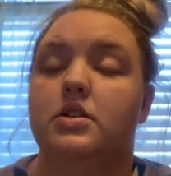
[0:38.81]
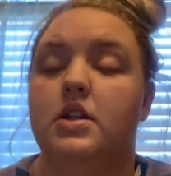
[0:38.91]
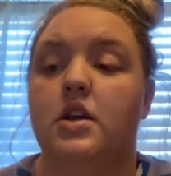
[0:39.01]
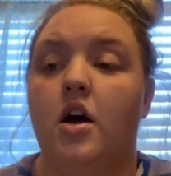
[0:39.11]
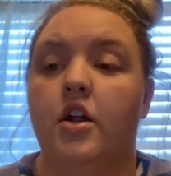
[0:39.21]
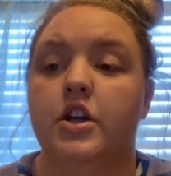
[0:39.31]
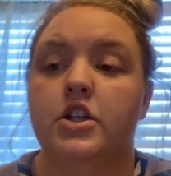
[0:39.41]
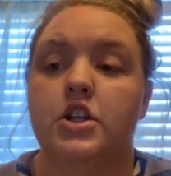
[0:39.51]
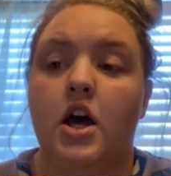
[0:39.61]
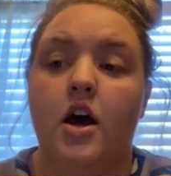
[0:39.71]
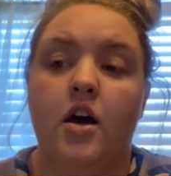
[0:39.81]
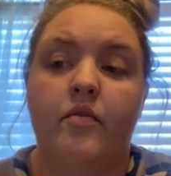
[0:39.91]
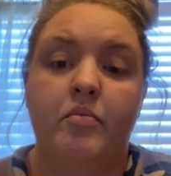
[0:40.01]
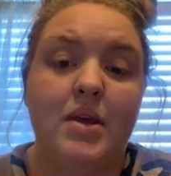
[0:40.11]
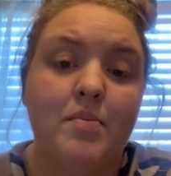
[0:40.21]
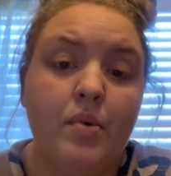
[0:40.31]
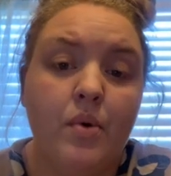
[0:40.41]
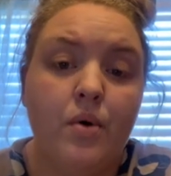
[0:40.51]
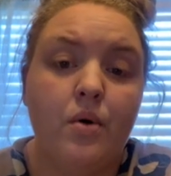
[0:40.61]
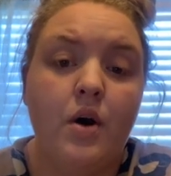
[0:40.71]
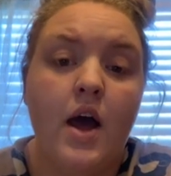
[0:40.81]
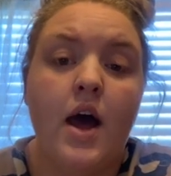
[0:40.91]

the knowledge of people,